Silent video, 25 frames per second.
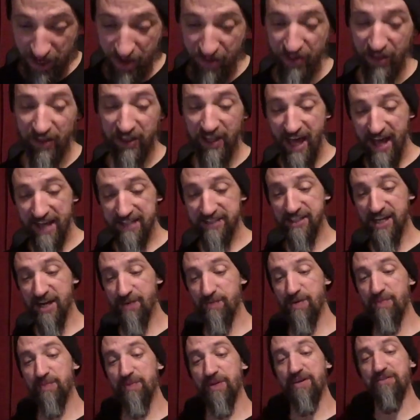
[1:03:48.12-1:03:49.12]
The last time
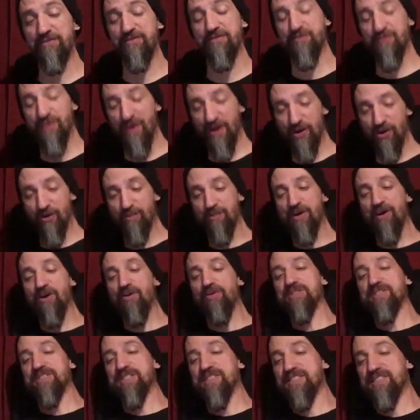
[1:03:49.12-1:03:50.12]
we played Fuckleball
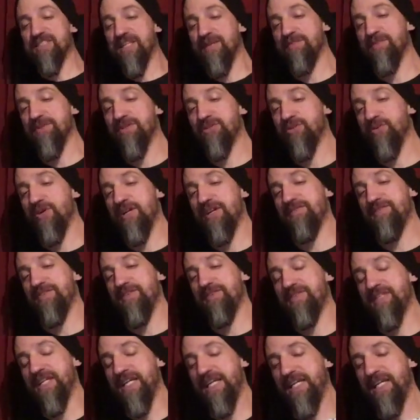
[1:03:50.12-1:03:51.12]
was December
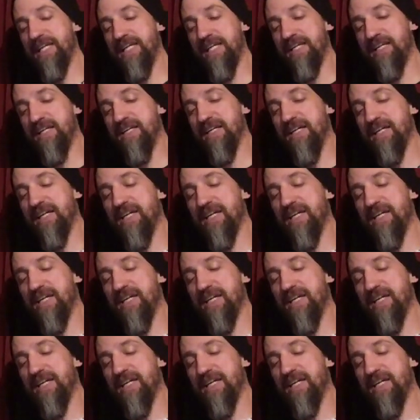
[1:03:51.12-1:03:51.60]
2015.